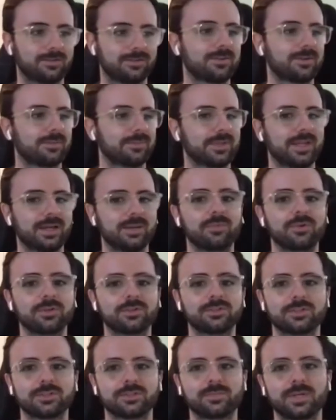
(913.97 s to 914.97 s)
from them,
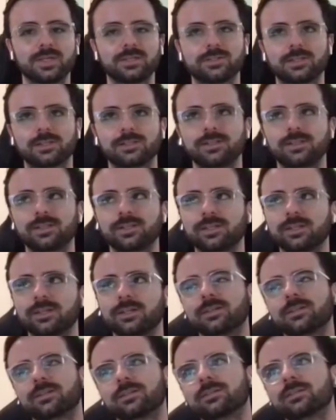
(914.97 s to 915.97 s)
which is basically
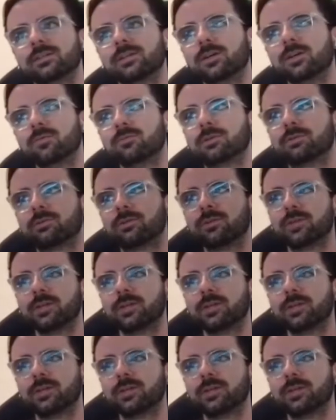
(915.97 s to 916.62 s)
rather